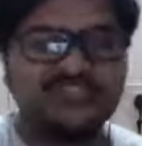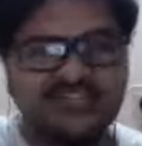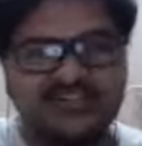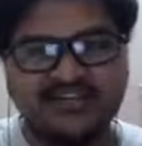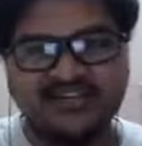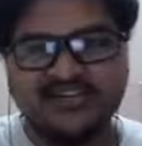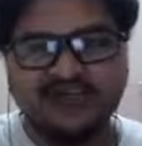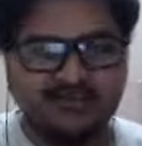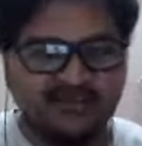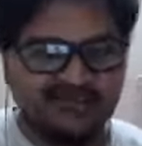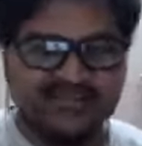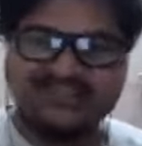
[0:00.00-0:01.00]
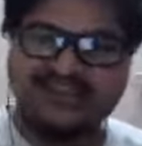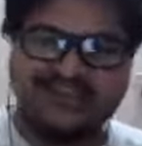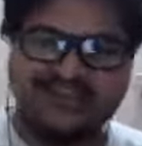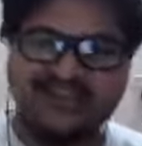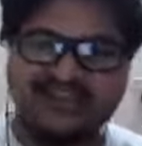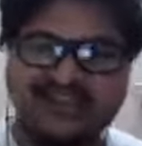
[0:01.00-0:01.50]
And what is that,
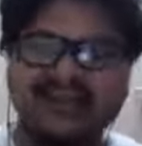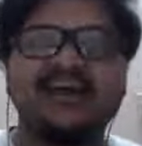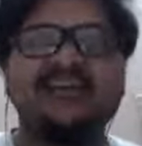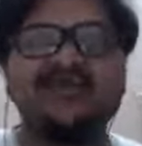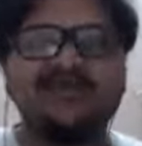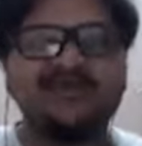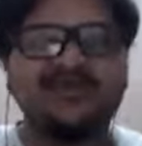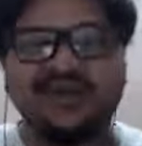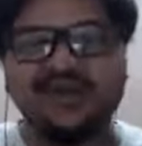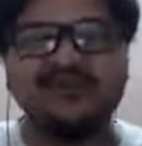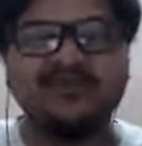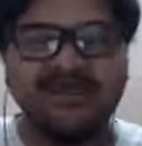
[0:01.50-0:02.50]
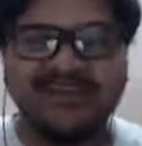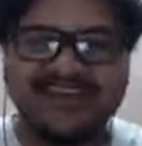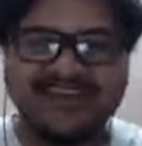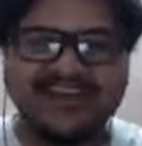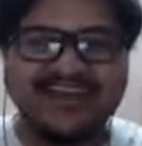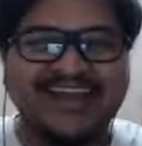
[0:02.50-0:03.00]
I don't know, groundbreaking
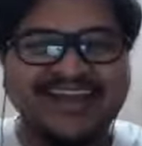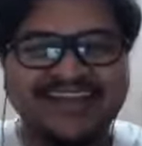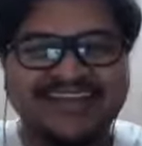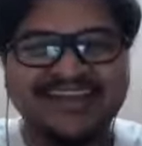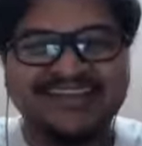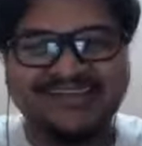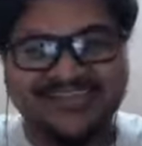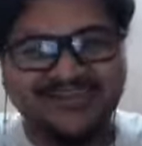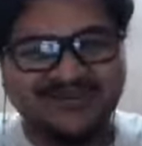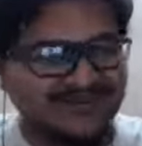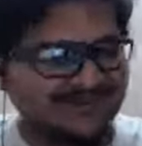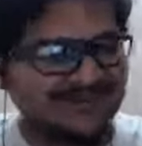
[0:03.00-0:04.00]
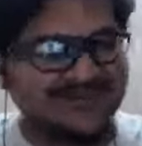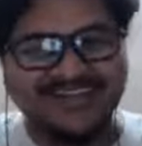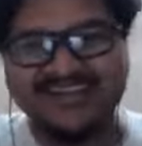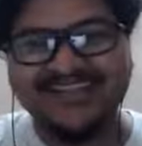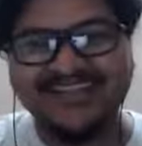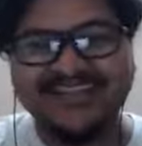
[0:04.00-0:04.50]
reality check or something
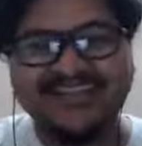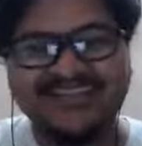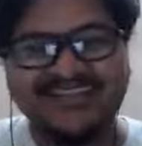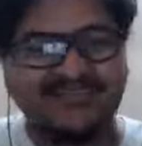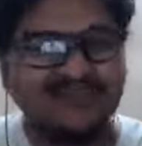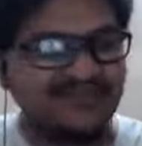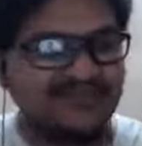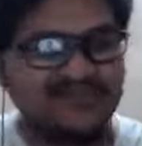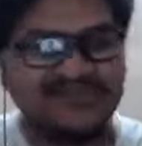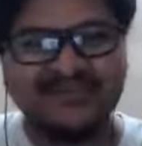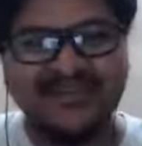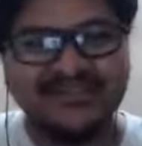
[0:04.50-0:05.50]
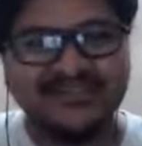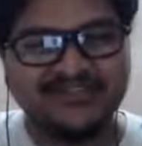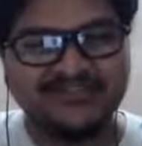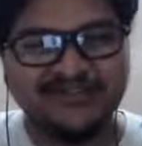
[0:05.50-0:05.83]
that you face being in this field?